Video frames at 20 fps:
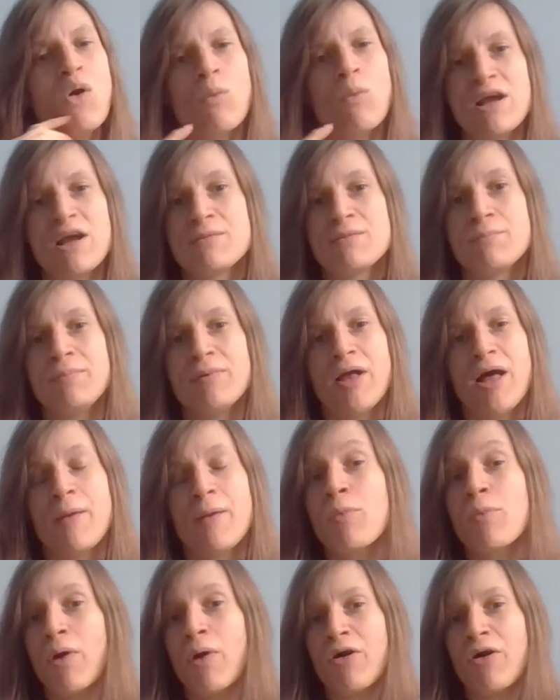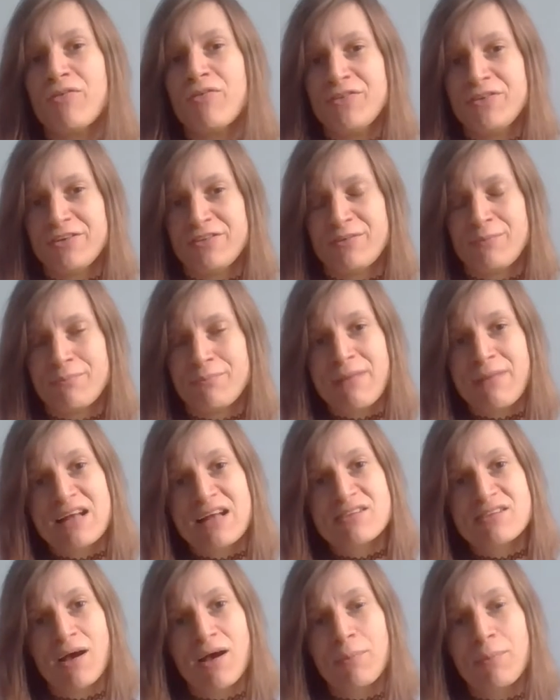why the blurb quite often doesn't
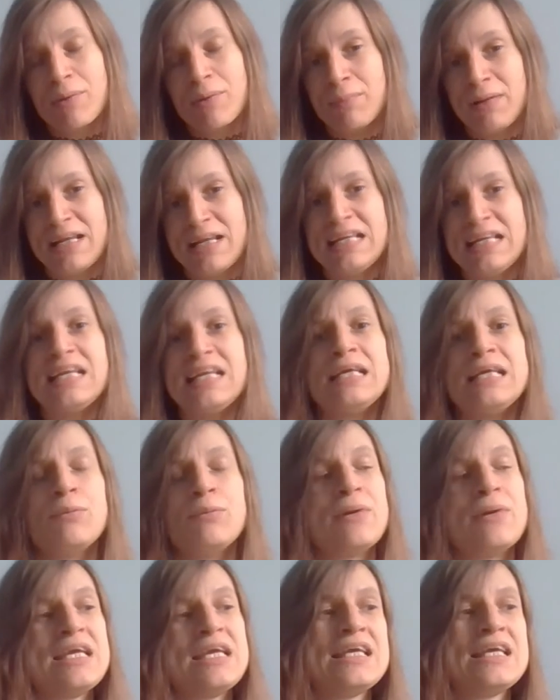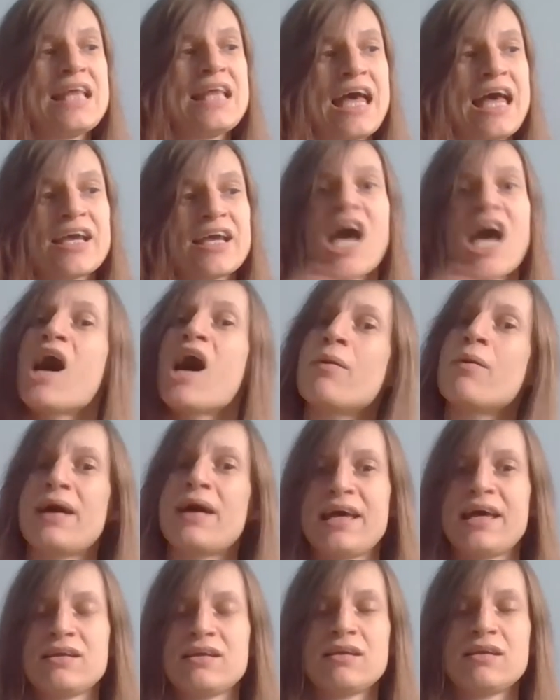match up completely with Echoe
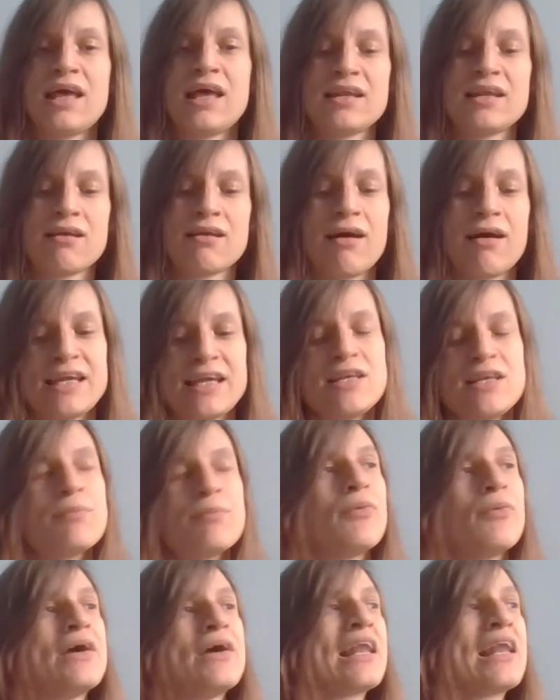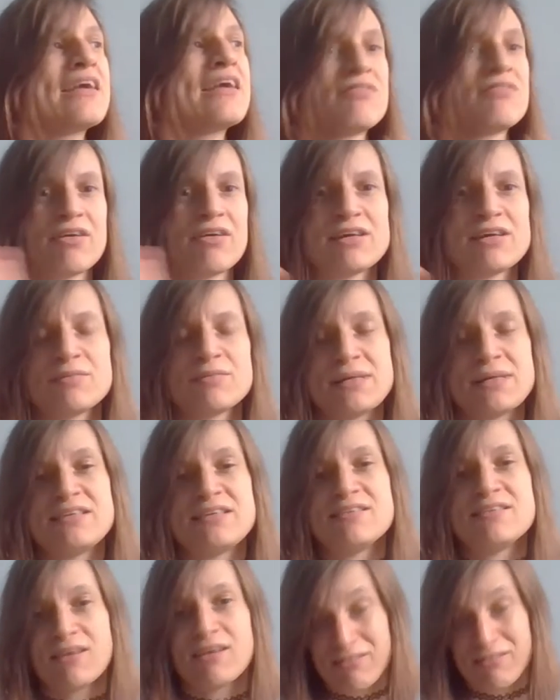and, and Hyena Boy, like various
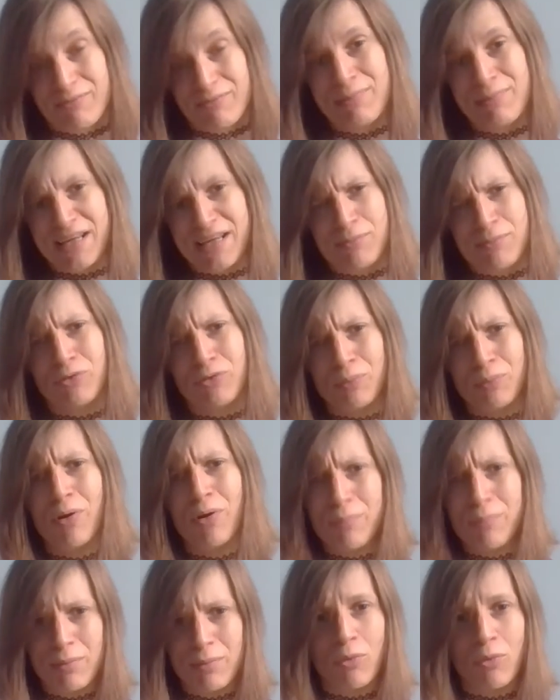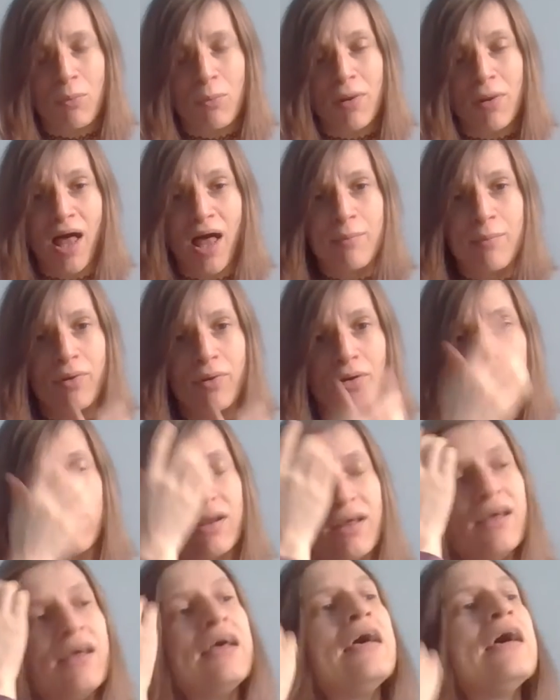places I've been able to put a bit more blurb
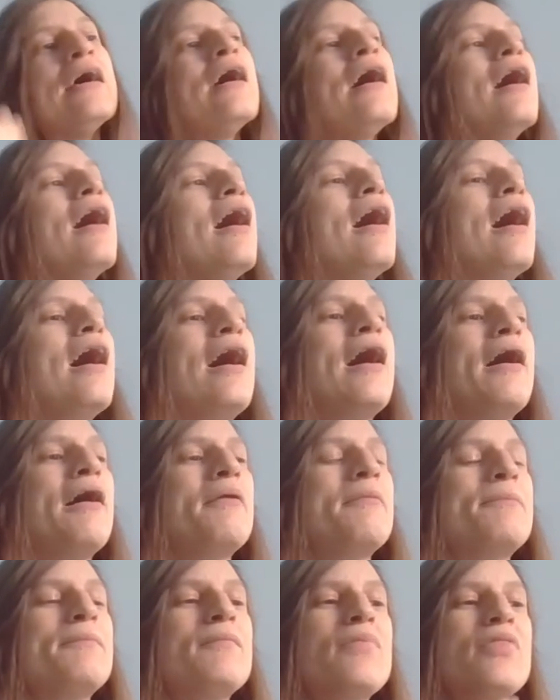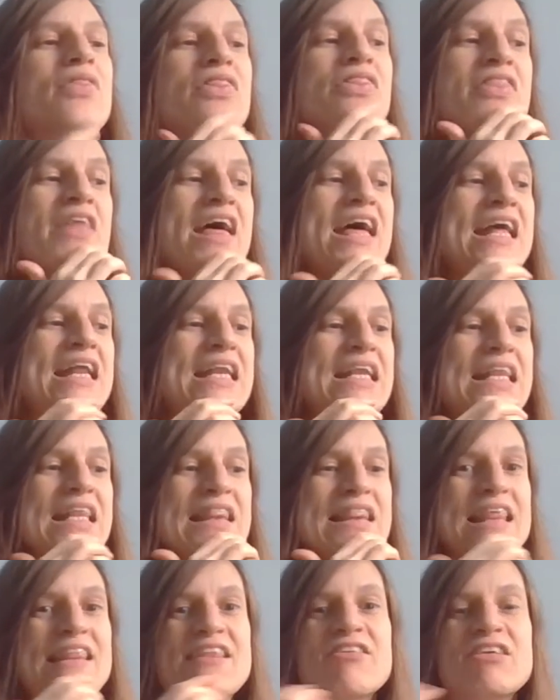on um,
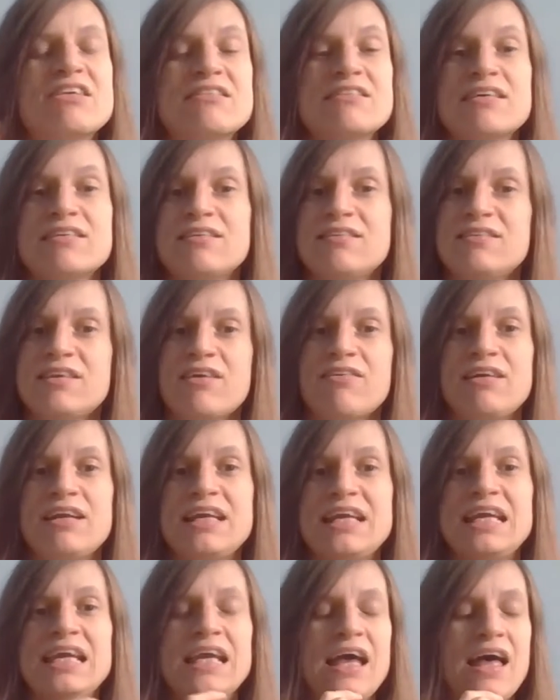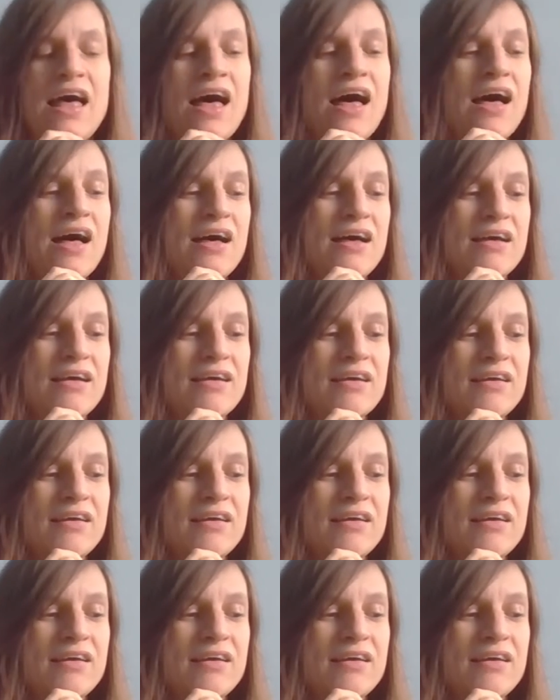than, than there is necessarily uh,